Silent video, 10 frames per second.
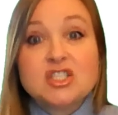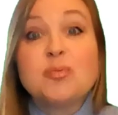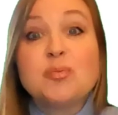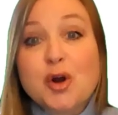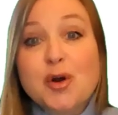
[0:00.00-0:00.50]

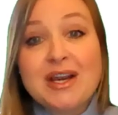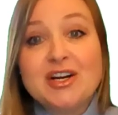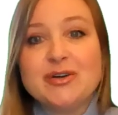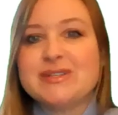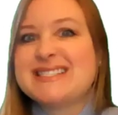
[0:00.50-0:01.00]
So
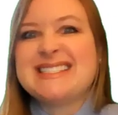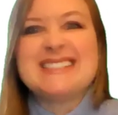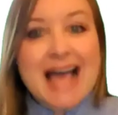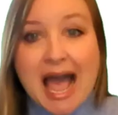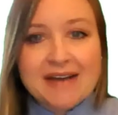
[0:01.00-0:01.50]
prokaryotes
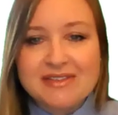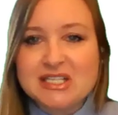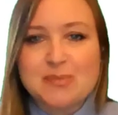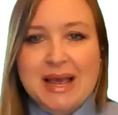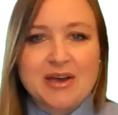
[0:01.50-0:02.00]
still have
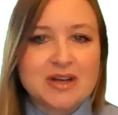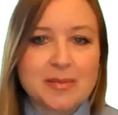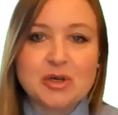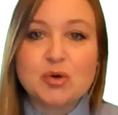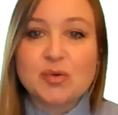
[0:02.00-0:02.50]
these
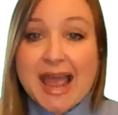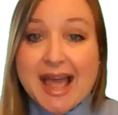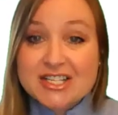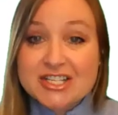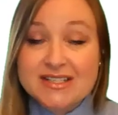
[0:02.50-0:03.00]
biochemical
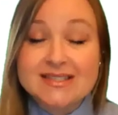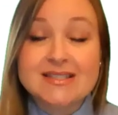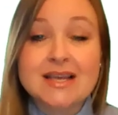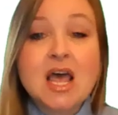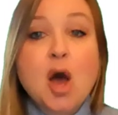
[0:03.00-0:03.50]

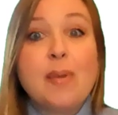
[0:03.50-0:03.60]
reactions,